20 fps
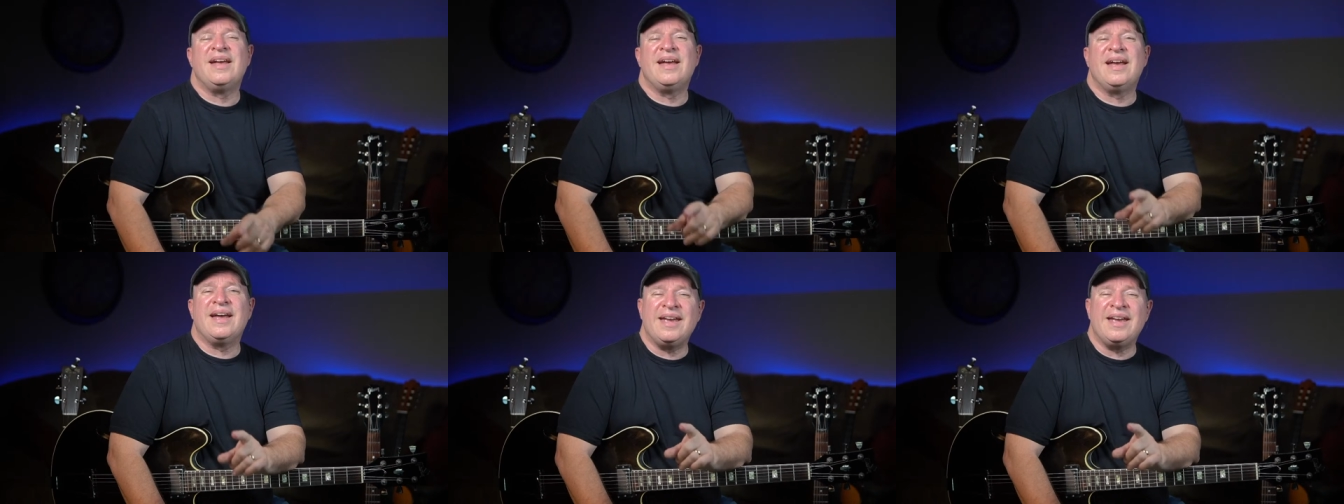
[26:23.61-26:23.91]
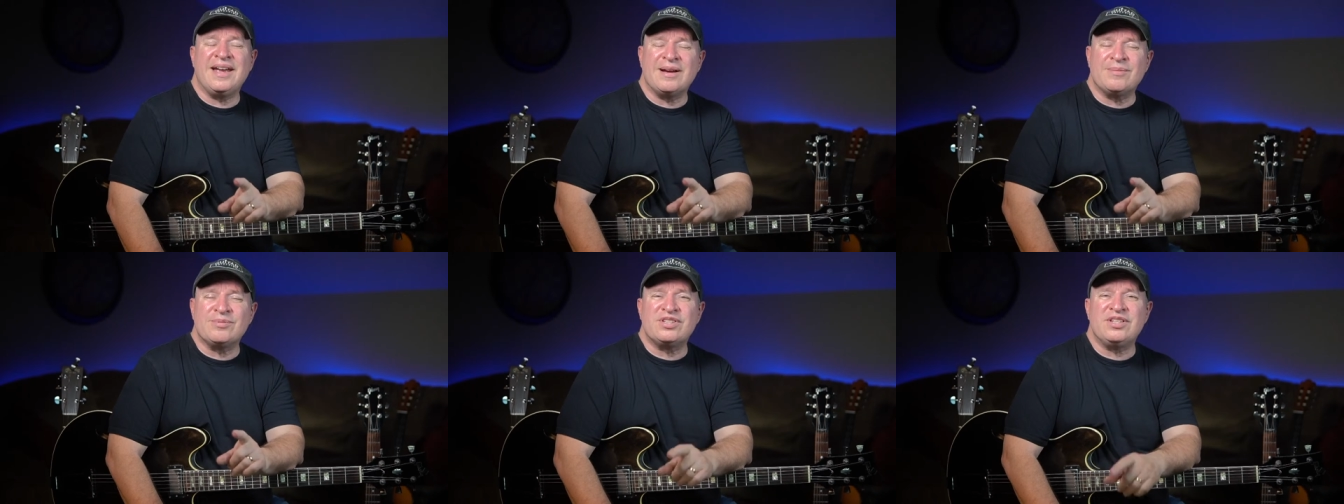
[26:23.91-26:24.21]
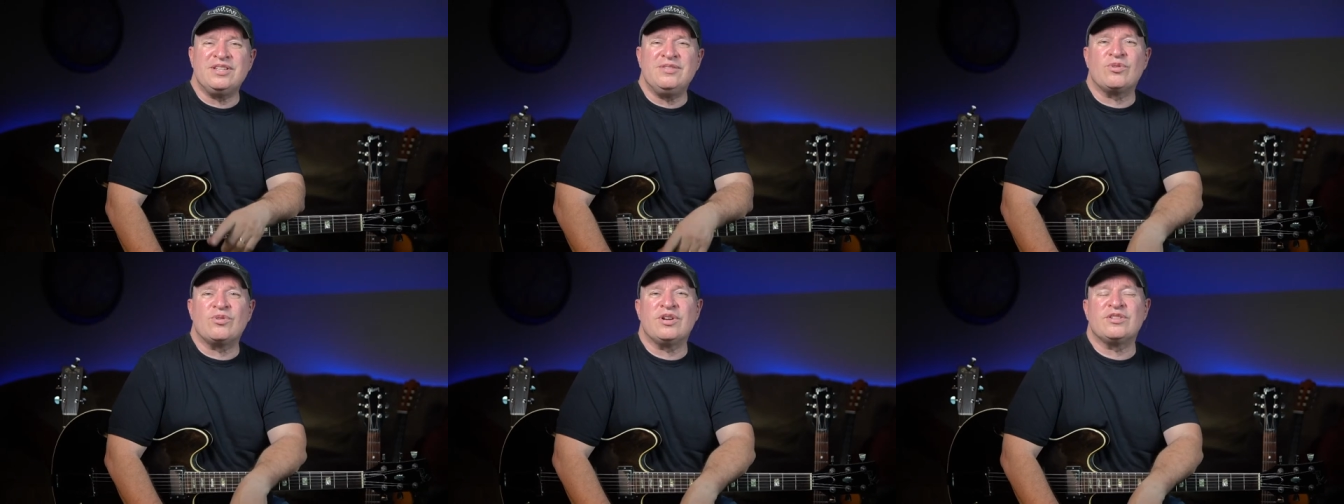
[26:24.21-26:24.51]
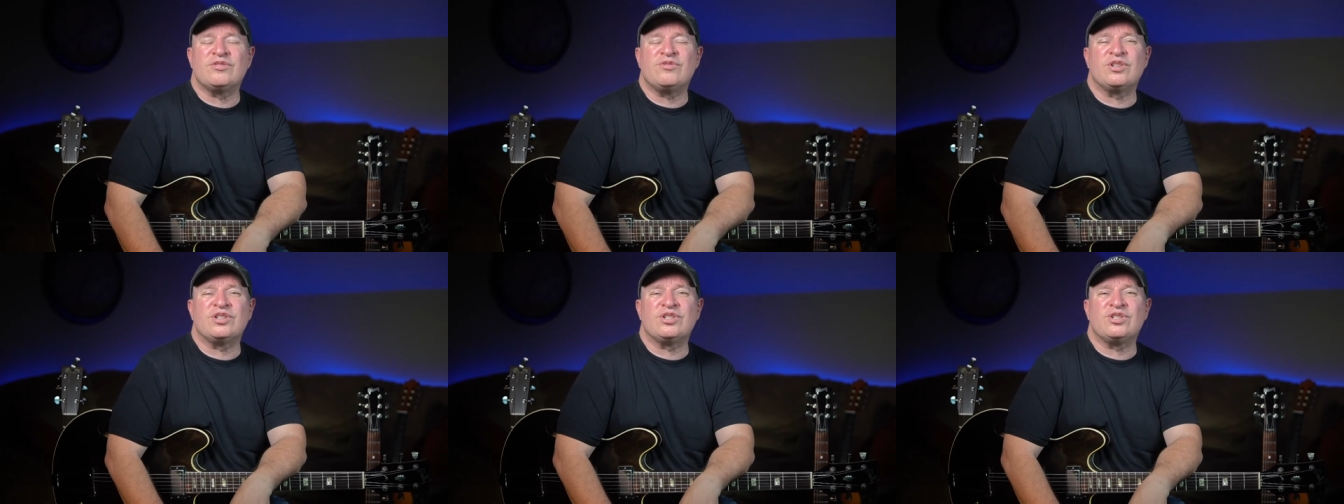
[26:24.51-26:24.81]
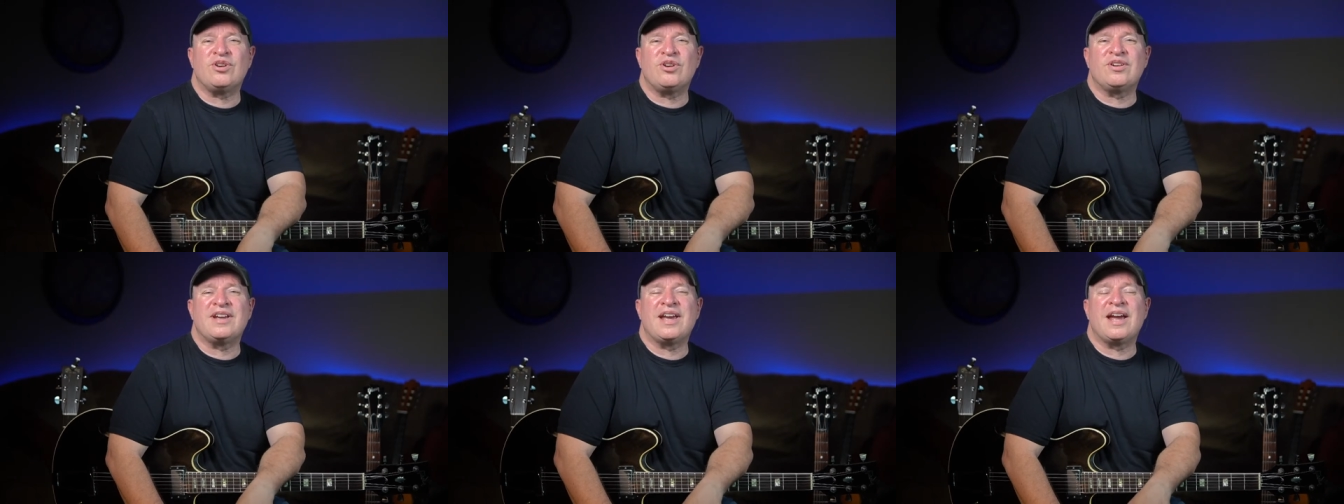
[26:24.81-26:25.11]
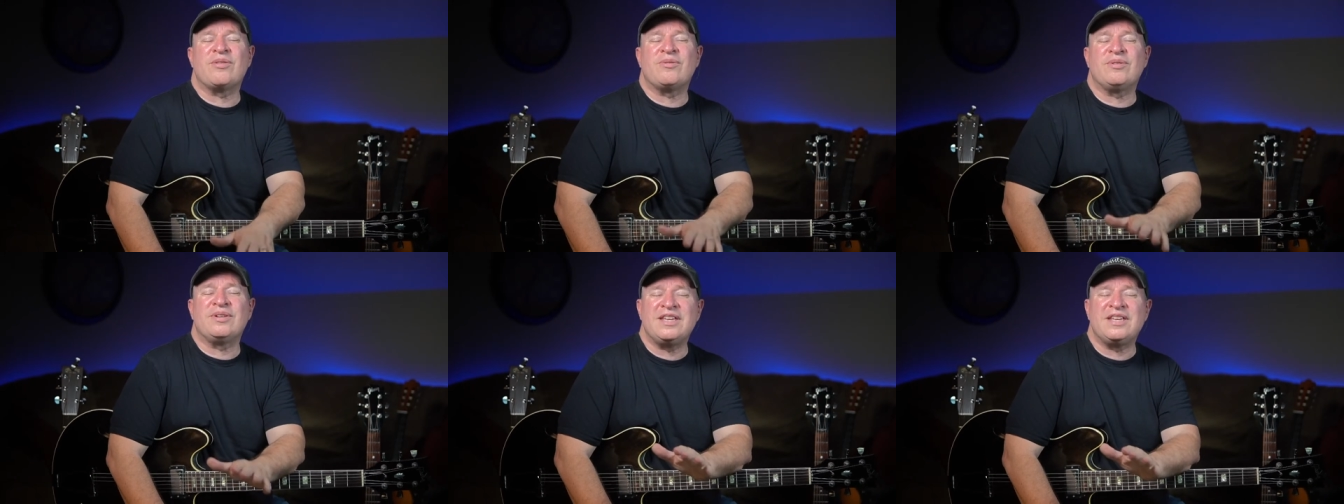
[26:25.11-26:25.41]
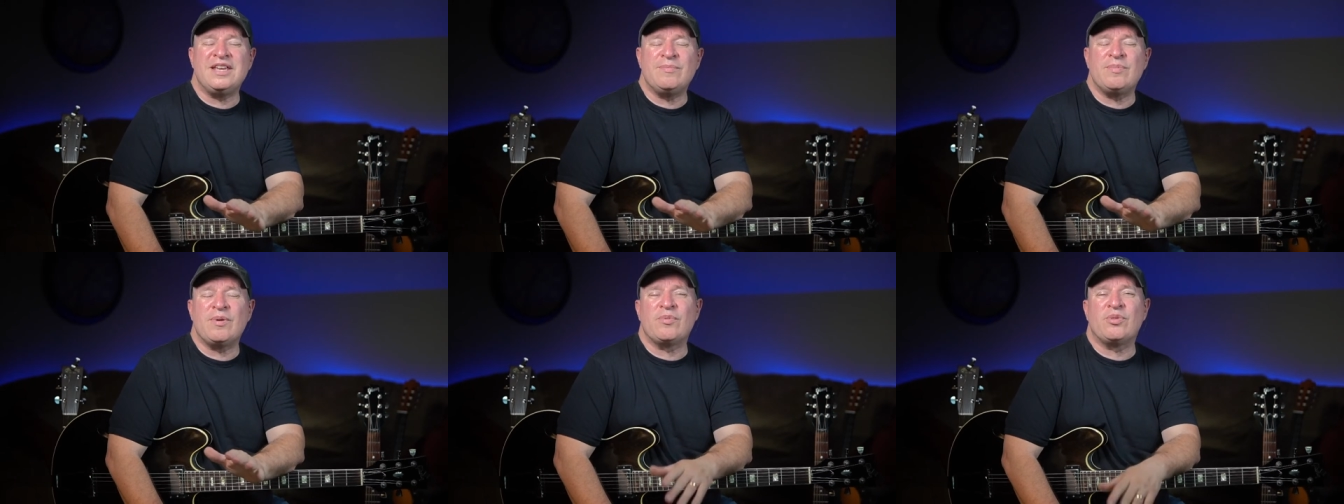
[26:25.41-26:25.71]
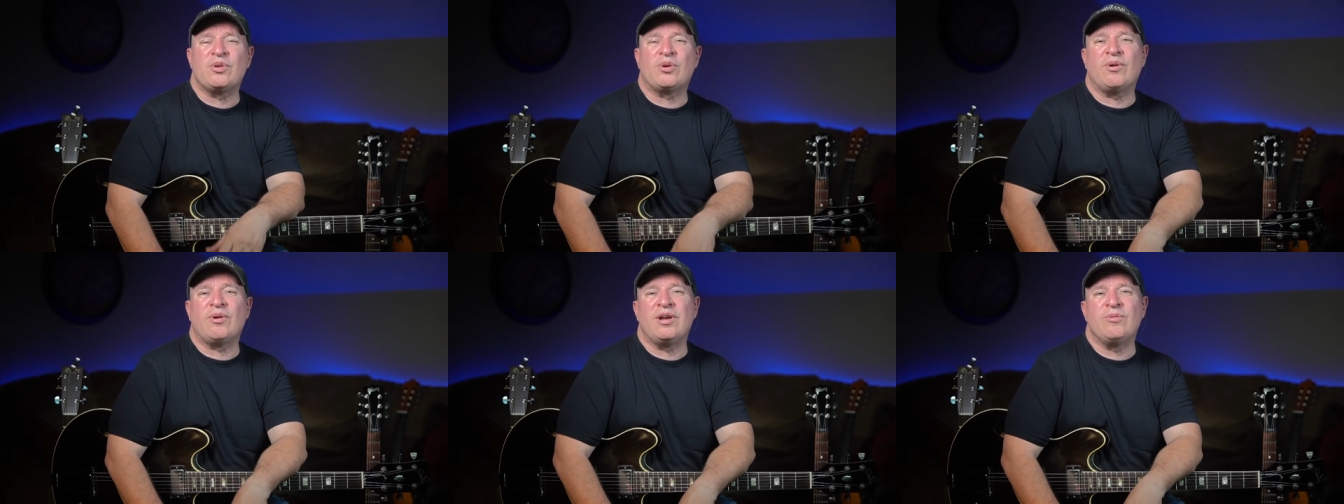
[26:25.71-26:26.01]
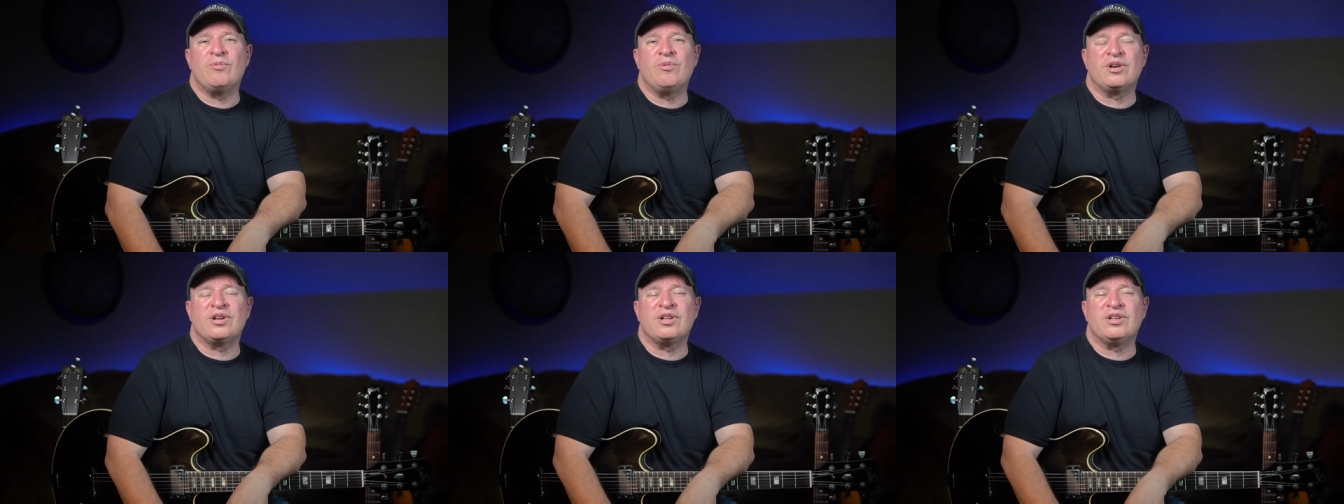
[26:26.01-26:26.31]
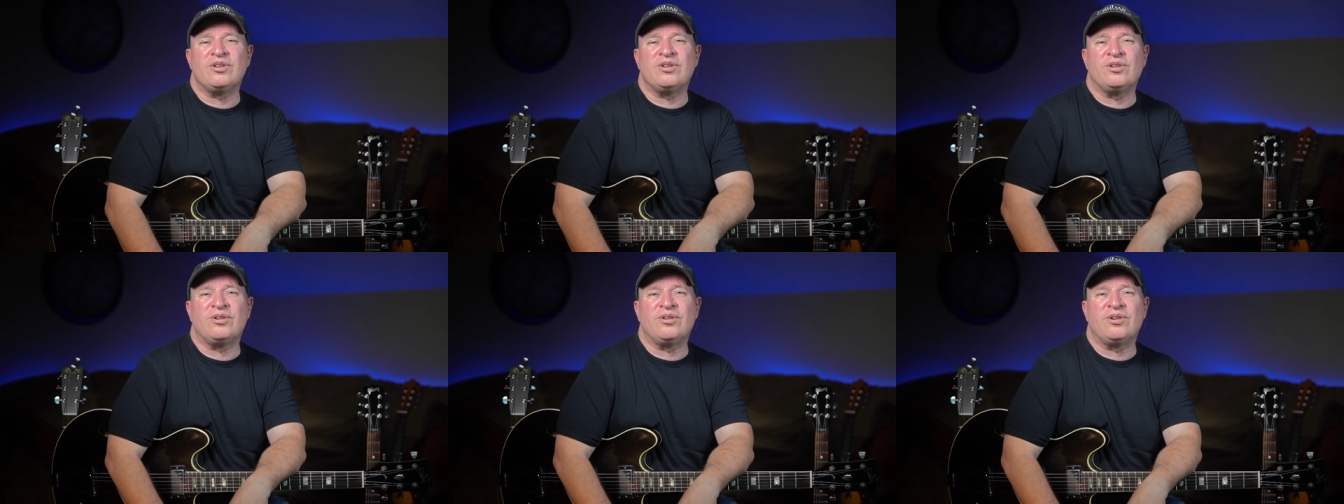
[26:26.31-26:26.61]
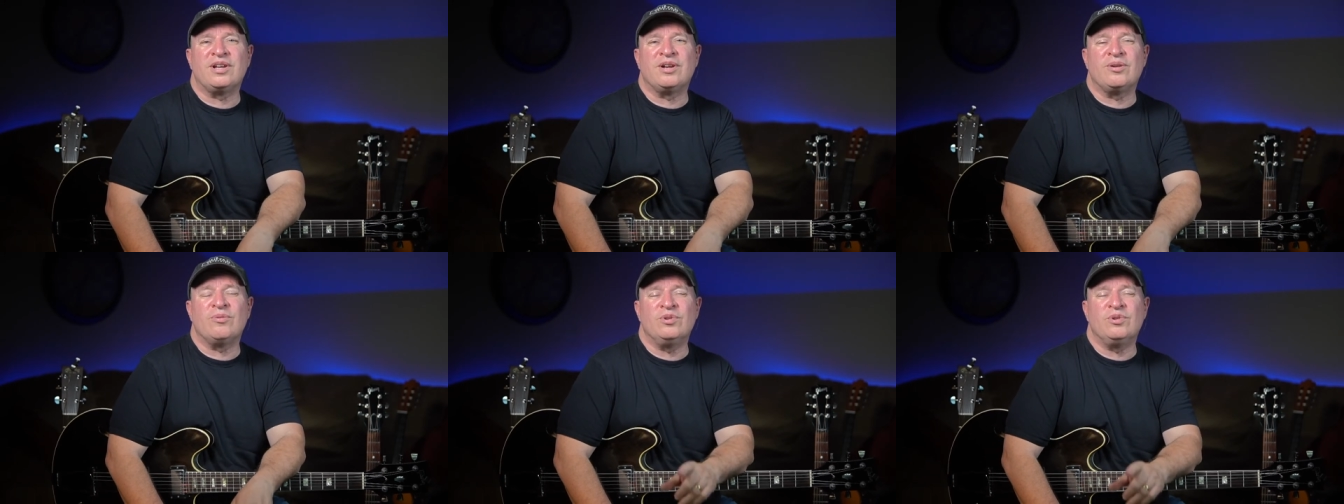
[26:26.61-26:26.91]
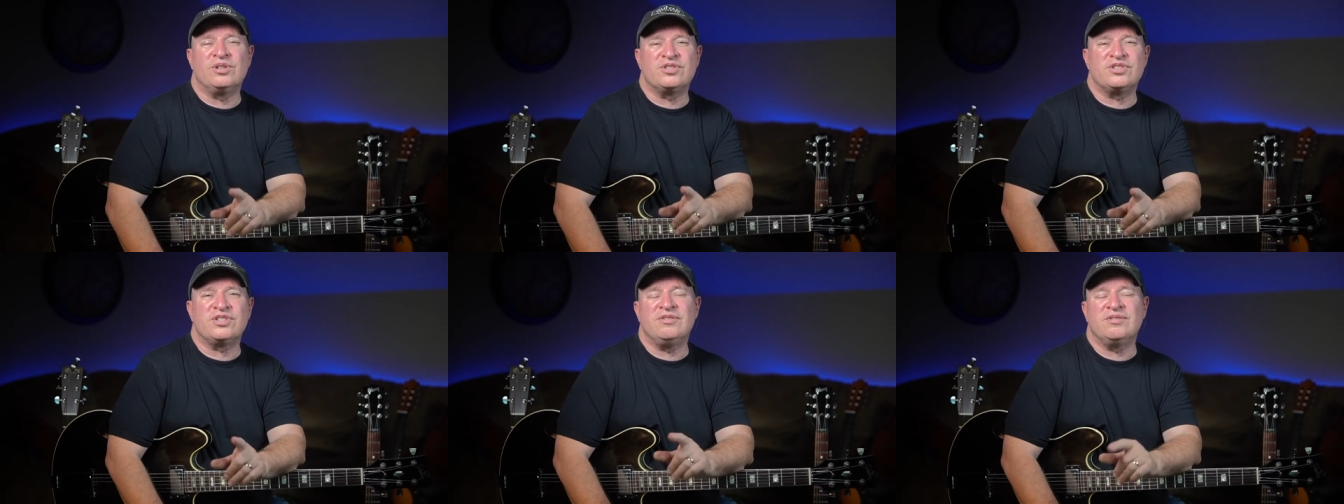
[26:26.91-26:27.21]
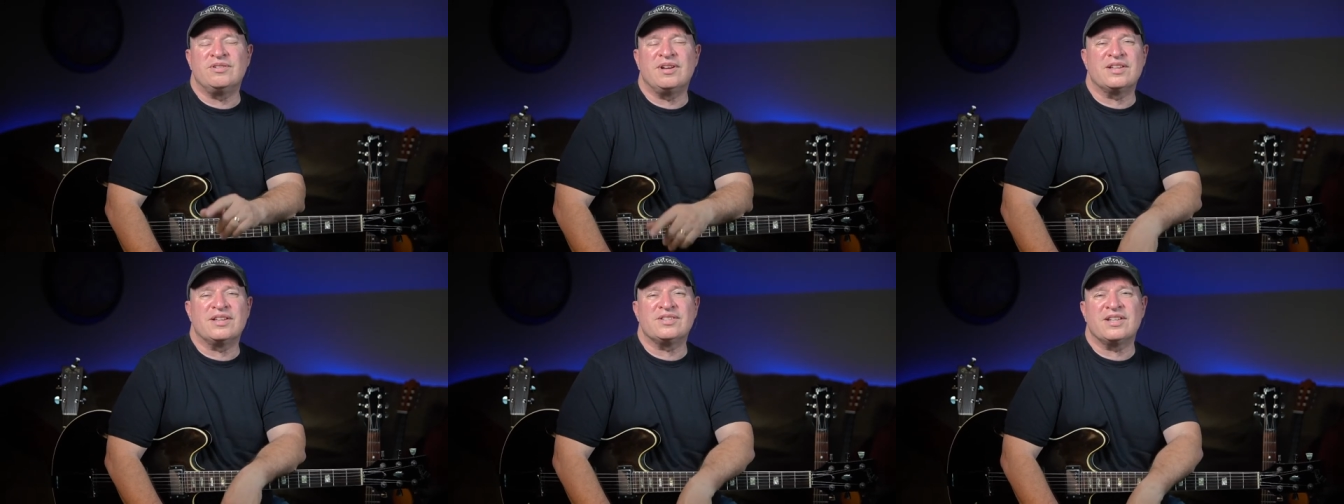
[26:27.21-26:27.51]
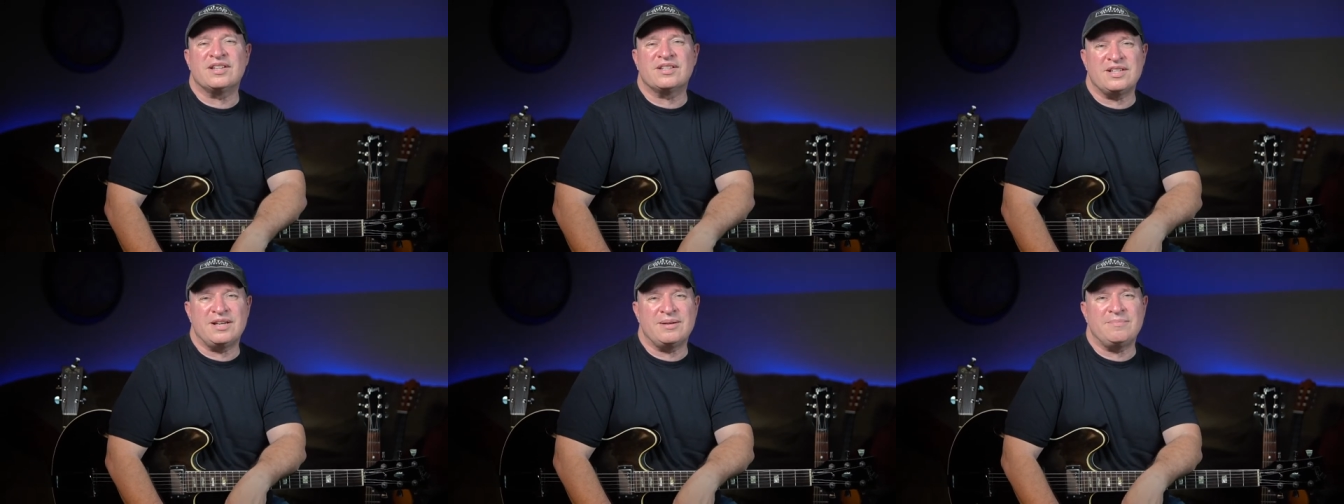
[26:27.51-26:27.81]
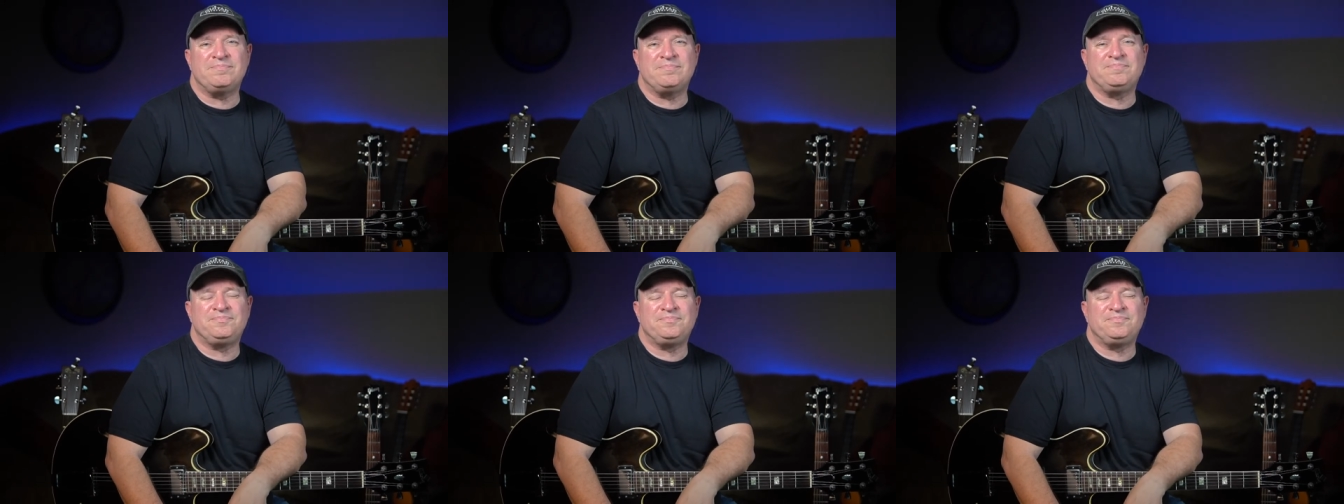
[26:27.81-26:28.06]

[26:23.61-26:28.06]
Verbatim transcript: Hey, I'm Steve Krenz for Guitar Gathering. Keep up the great work in your learning. We'll see you guys next time.